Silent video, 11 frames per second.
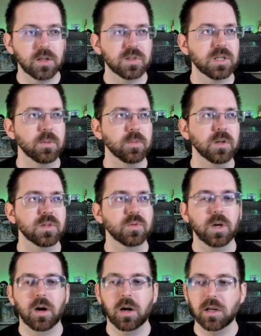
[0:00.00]
skip this. We
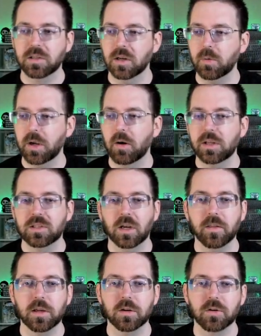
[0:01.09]
already saw
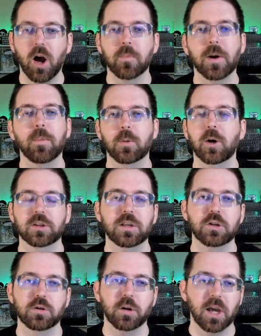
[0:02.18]
the intro. I'll probably watch the
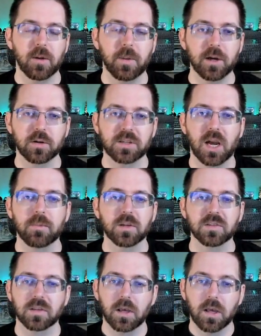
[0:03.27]
intro again on my own time
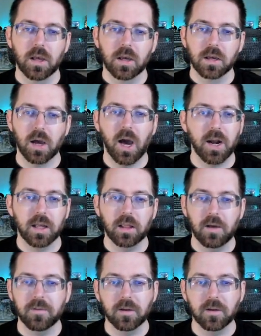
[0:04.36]
because, God, I love it.